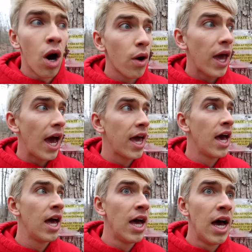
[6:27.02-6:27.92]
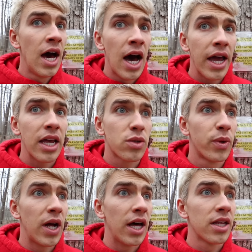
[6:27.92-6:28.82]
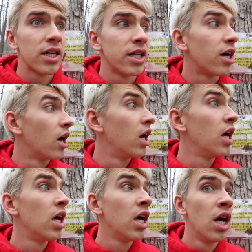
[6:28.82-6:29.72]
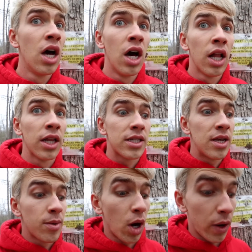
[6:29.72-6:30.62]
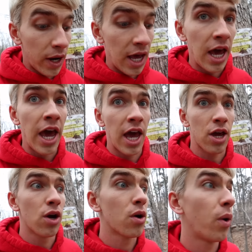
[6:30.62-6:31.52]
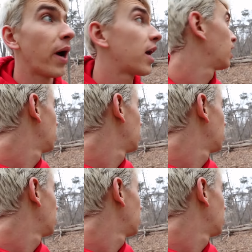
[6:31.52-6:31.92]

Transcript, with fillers: Okay, I guess we're not in the clear. Let's keep going and go quick